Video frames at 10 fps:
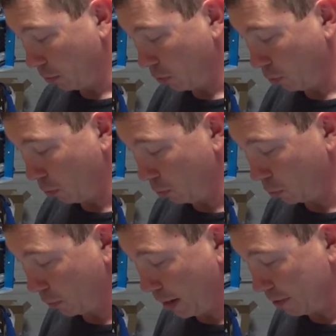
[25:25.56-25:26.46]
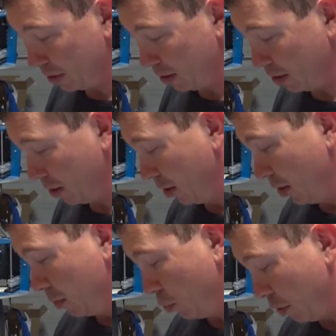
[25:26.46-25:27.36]
through, so we'll have to
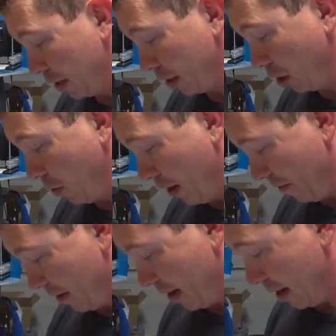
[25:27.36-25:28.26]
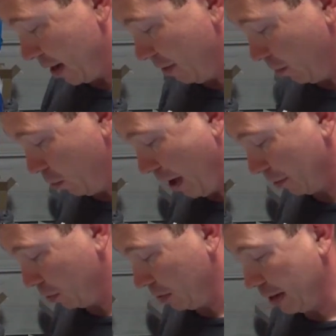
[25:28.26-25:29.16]
pull out the Q85, we'll have
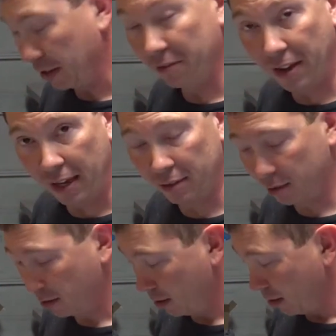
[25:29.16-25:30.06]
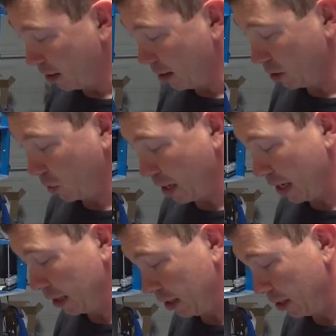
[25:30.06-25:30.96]
to pull out the Vex, so we can
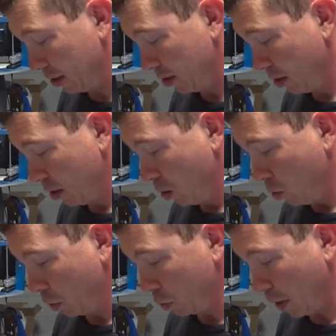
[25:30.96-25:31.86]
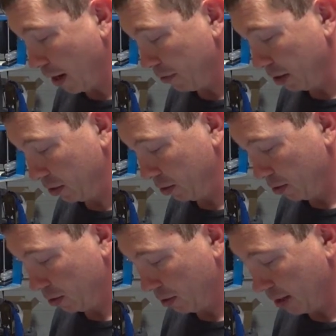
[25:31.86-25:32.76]
get this, once we have this
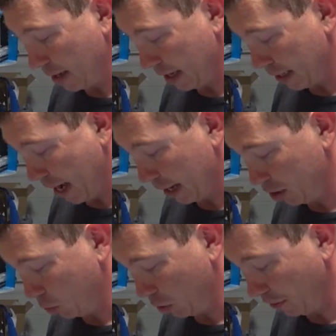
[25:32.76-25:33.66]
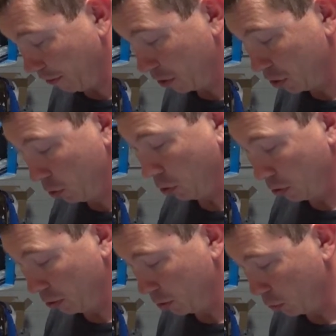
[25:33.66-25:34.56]
attached with the first two
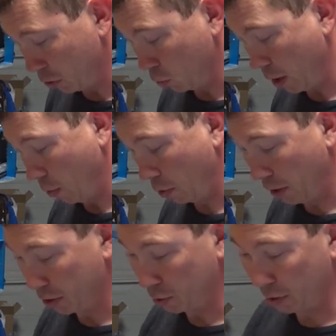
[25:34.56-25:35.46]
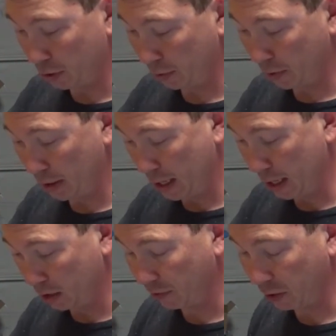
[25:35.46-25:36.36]
holes, which is why we're going to drill
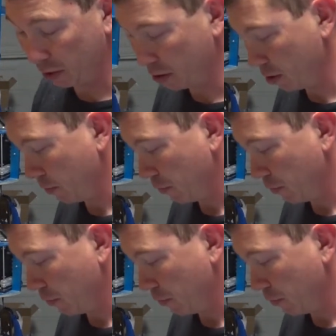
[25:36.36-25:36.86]
these first.